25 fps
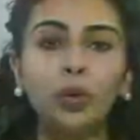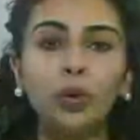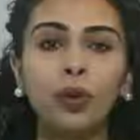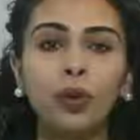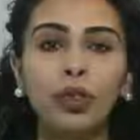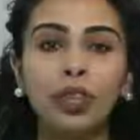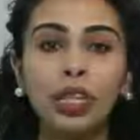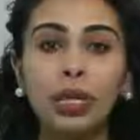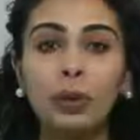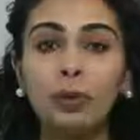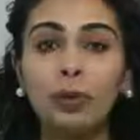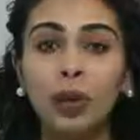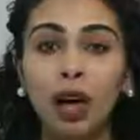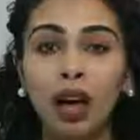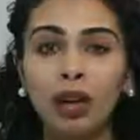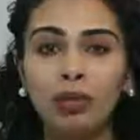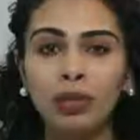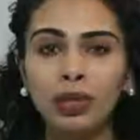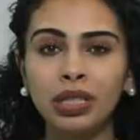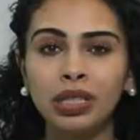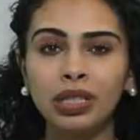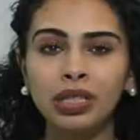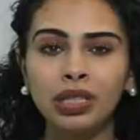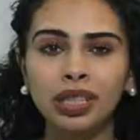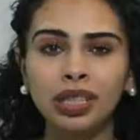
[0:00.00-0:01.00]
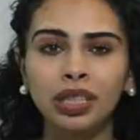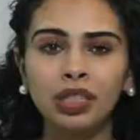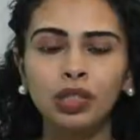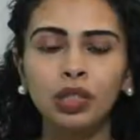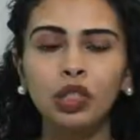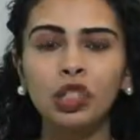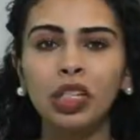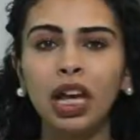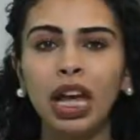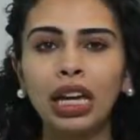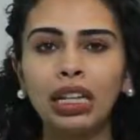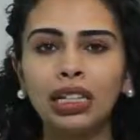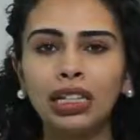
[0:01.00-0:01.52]
the Brahmins in
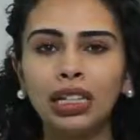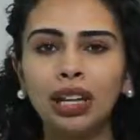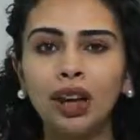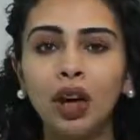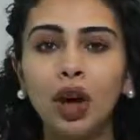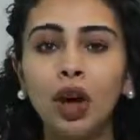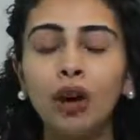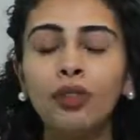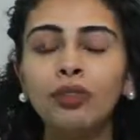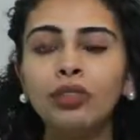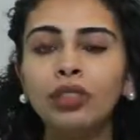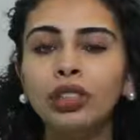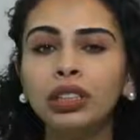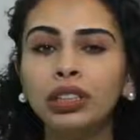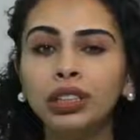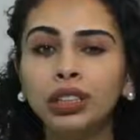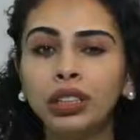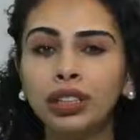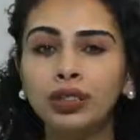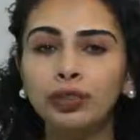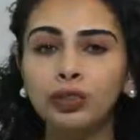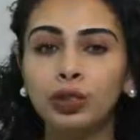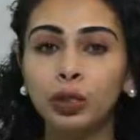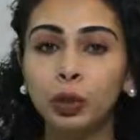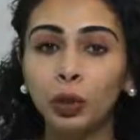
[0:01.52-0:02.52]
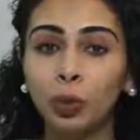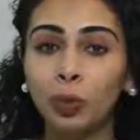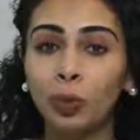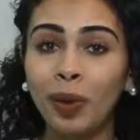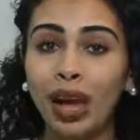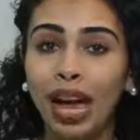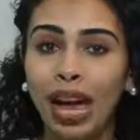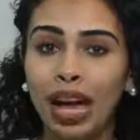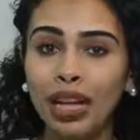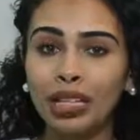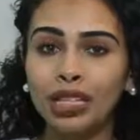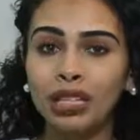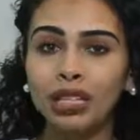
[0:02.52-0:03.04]
China often live to
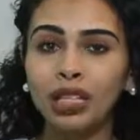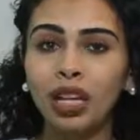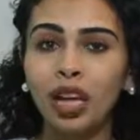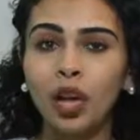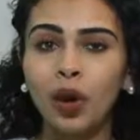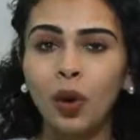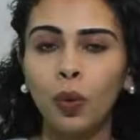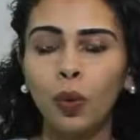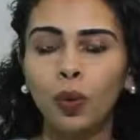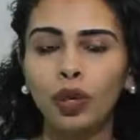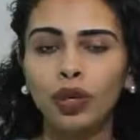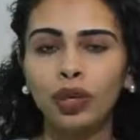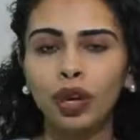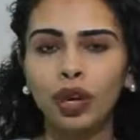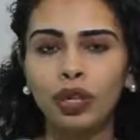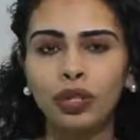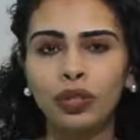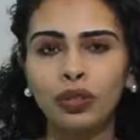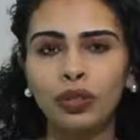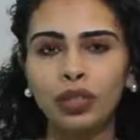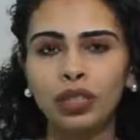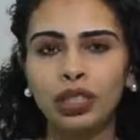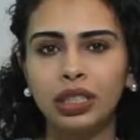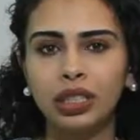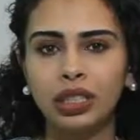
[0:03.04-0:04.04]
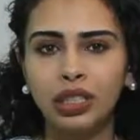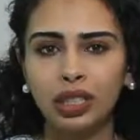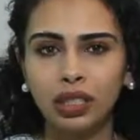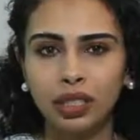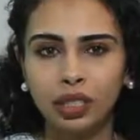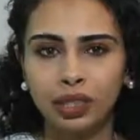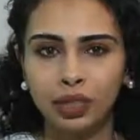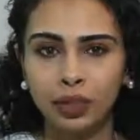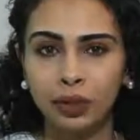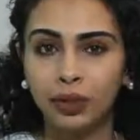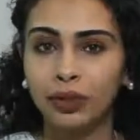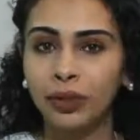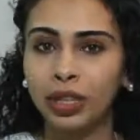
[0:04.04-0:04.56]
past 100 years
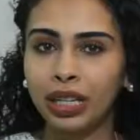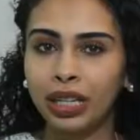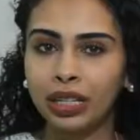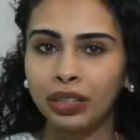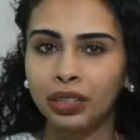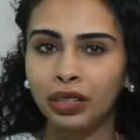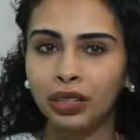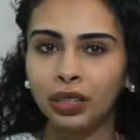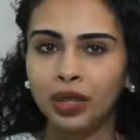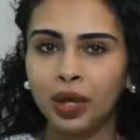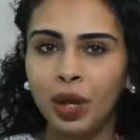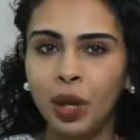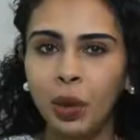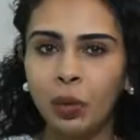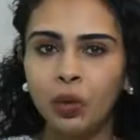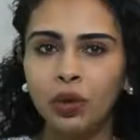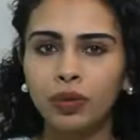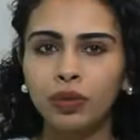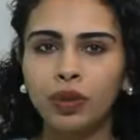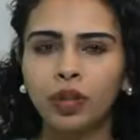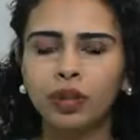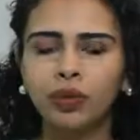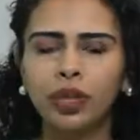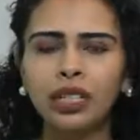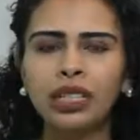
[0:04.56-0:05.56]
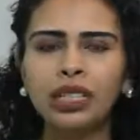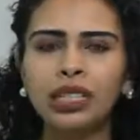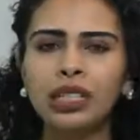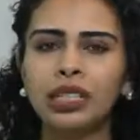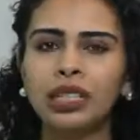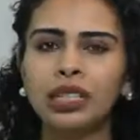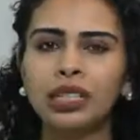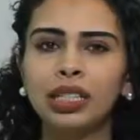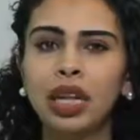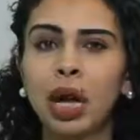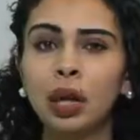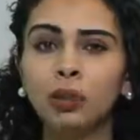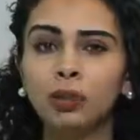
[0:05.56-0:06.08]
of age. We've already
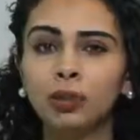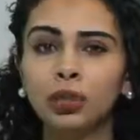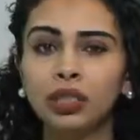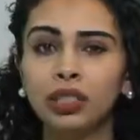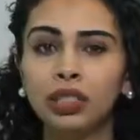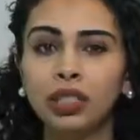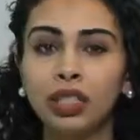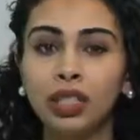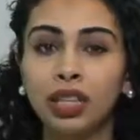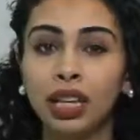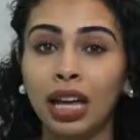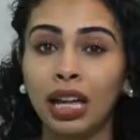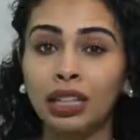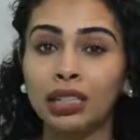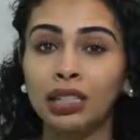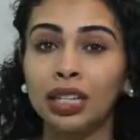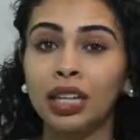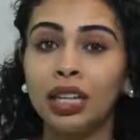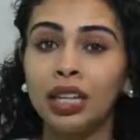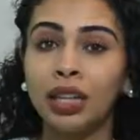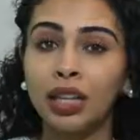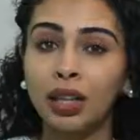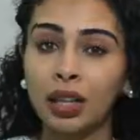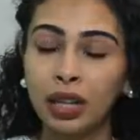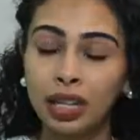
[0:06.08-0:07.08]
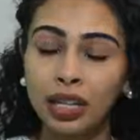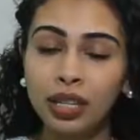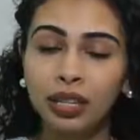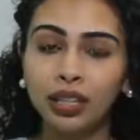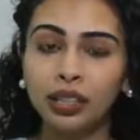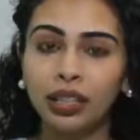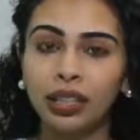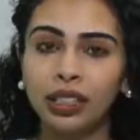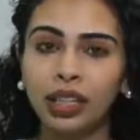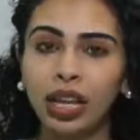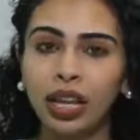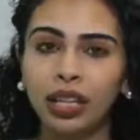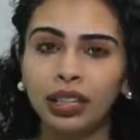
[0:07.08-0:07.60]
established that in their
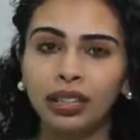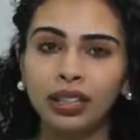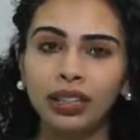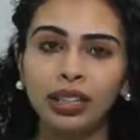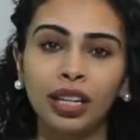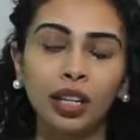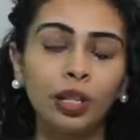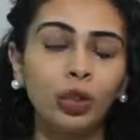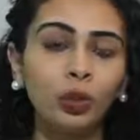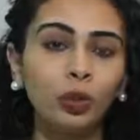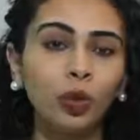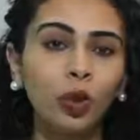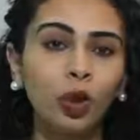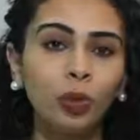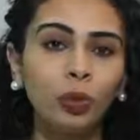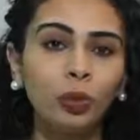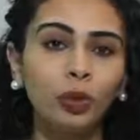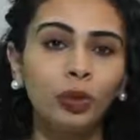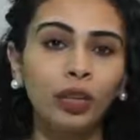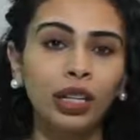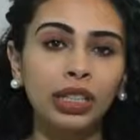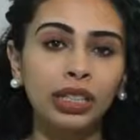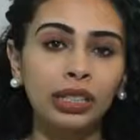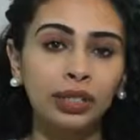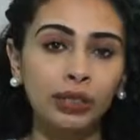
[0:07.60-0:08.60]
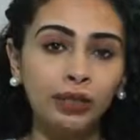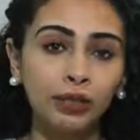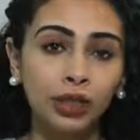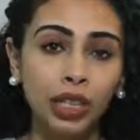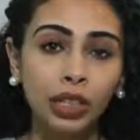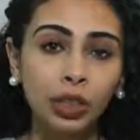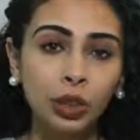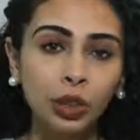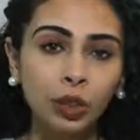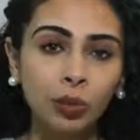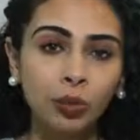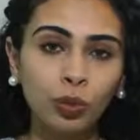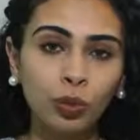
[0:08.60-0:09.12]
diet, they incorporate
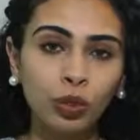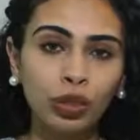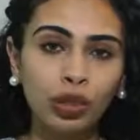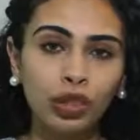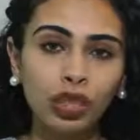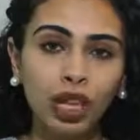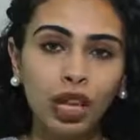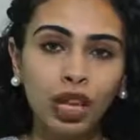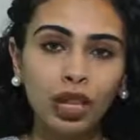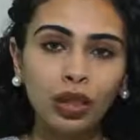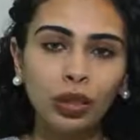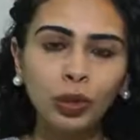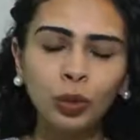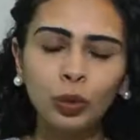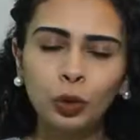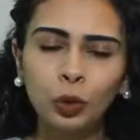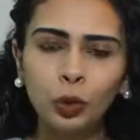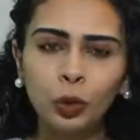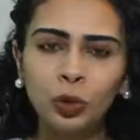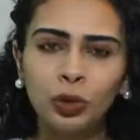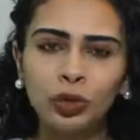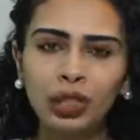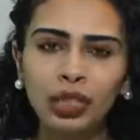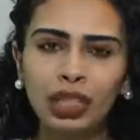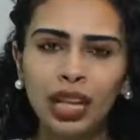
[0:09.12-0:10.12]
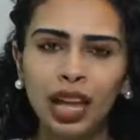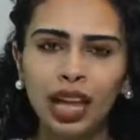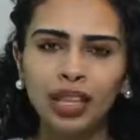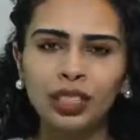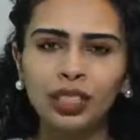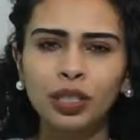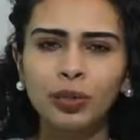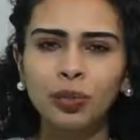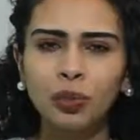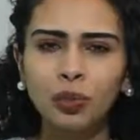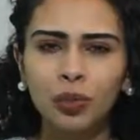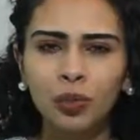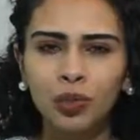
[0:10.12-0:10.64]
vegetables, legumes, and
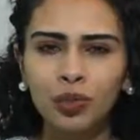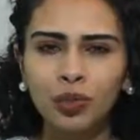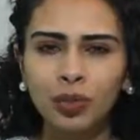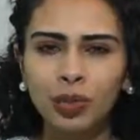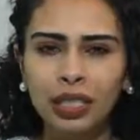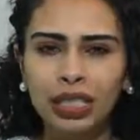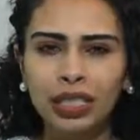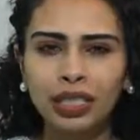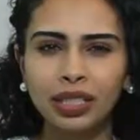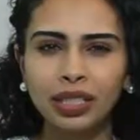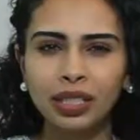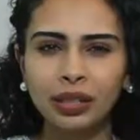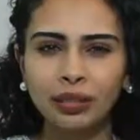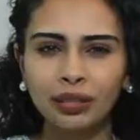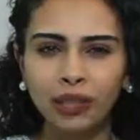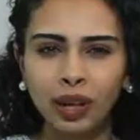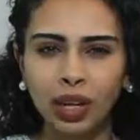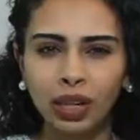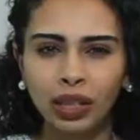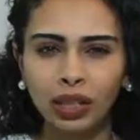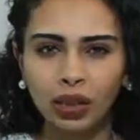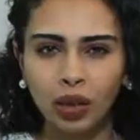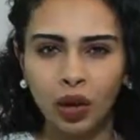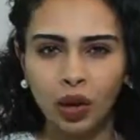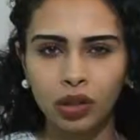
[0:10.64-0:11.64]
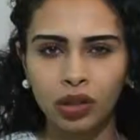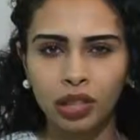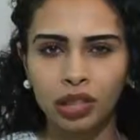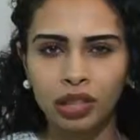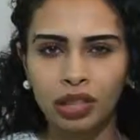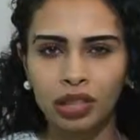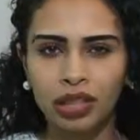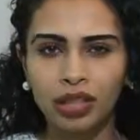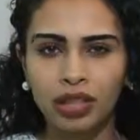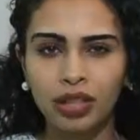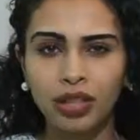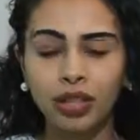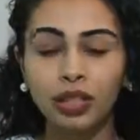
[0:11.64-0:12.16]
movement is very
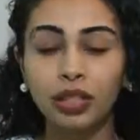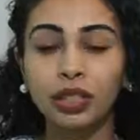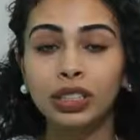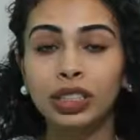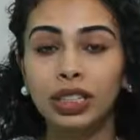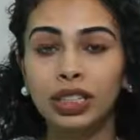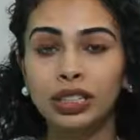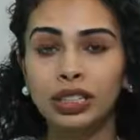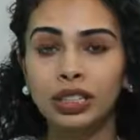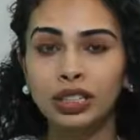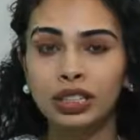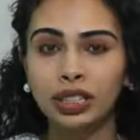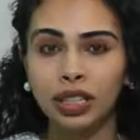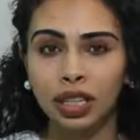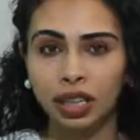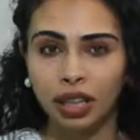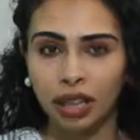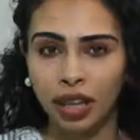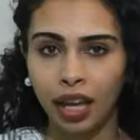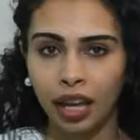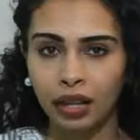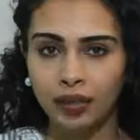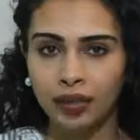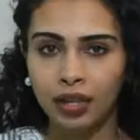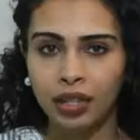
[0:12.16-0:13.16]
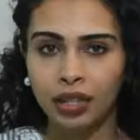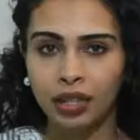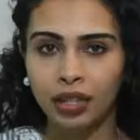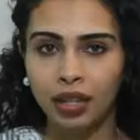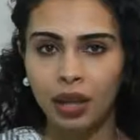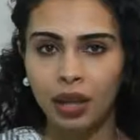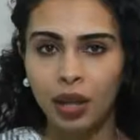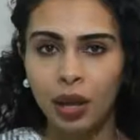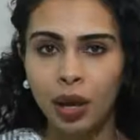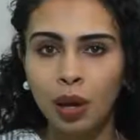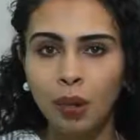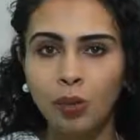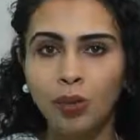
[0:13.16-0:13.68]
constant in their day-to-day lives.
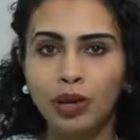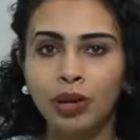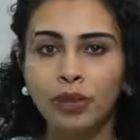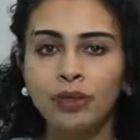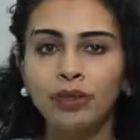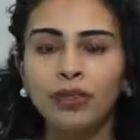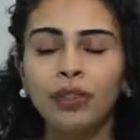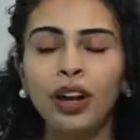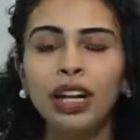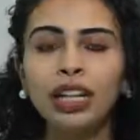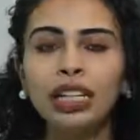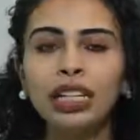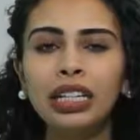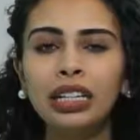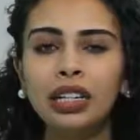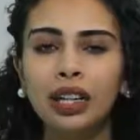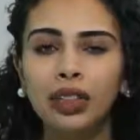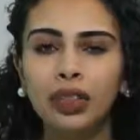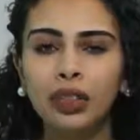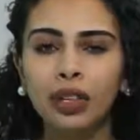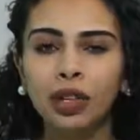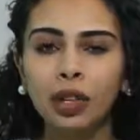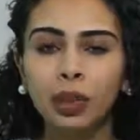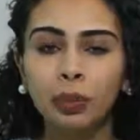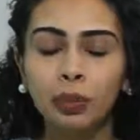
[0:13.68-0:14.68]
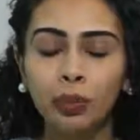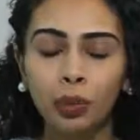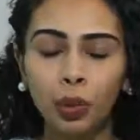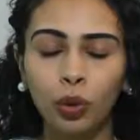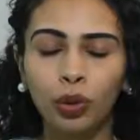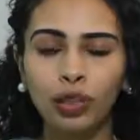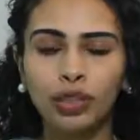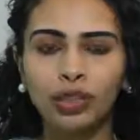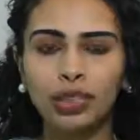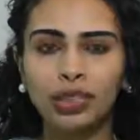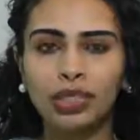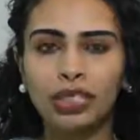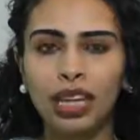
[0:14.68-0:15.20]
But another
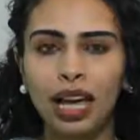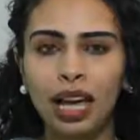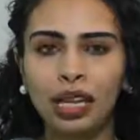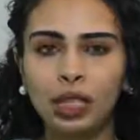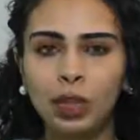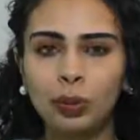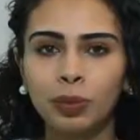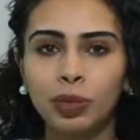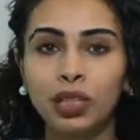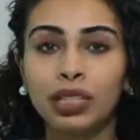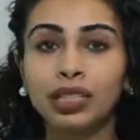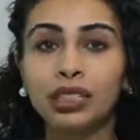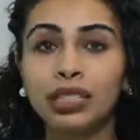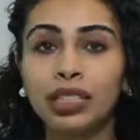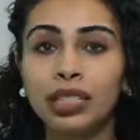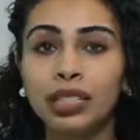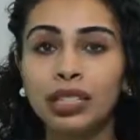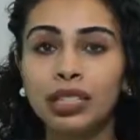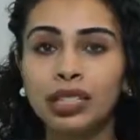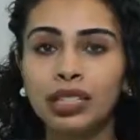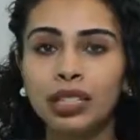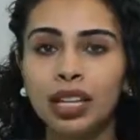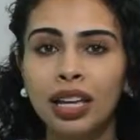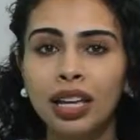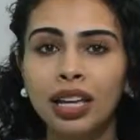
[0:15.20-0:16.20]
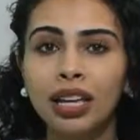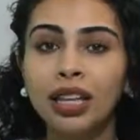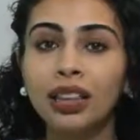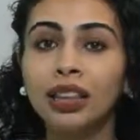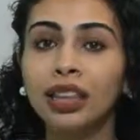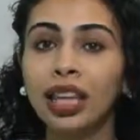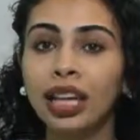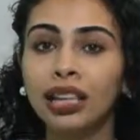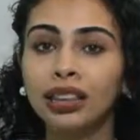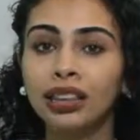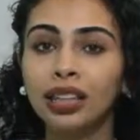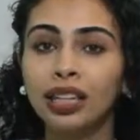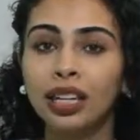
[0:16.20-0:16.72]
important aspect is
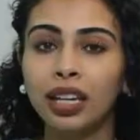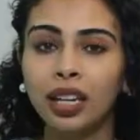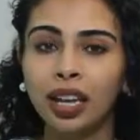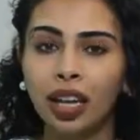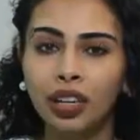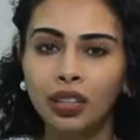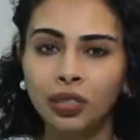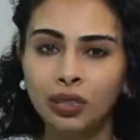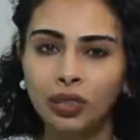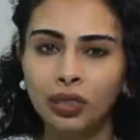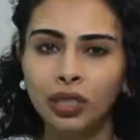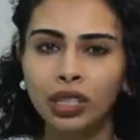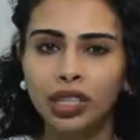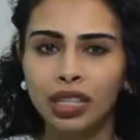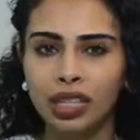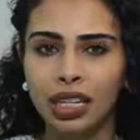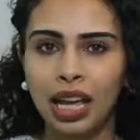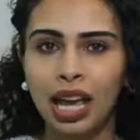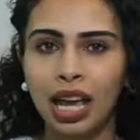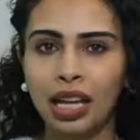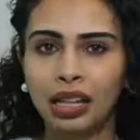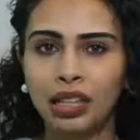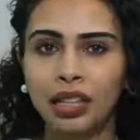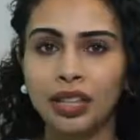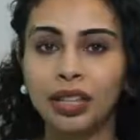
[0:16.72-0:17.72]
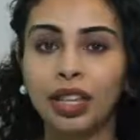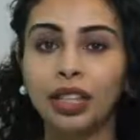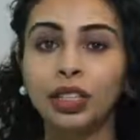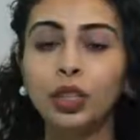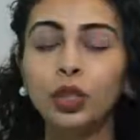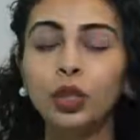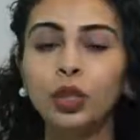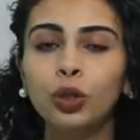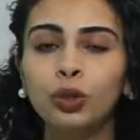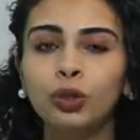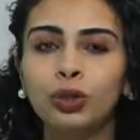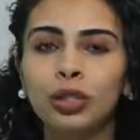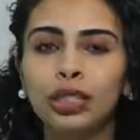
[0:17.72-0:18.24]
that they understand that
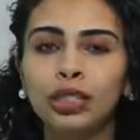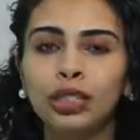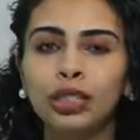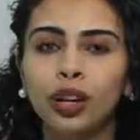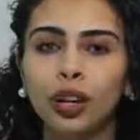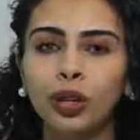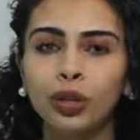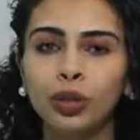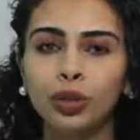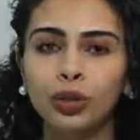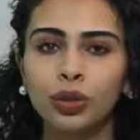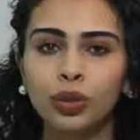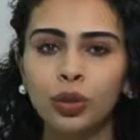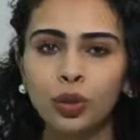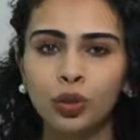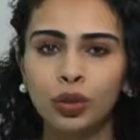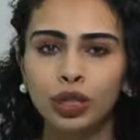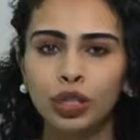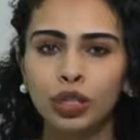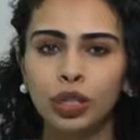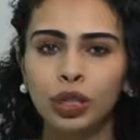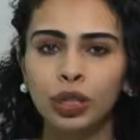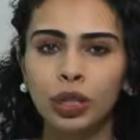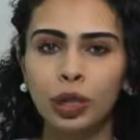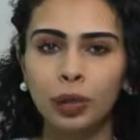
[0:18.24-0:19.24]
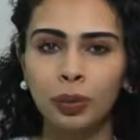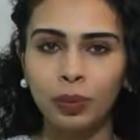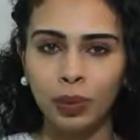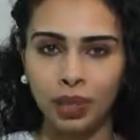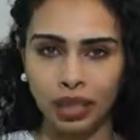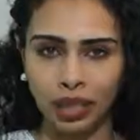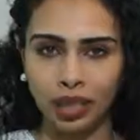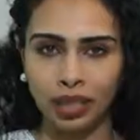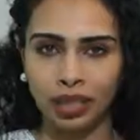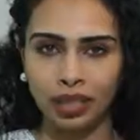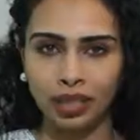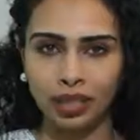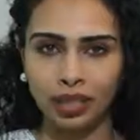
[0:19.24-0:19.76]
humans are social
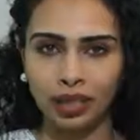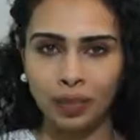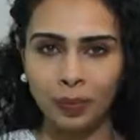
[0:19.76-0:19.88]
beings.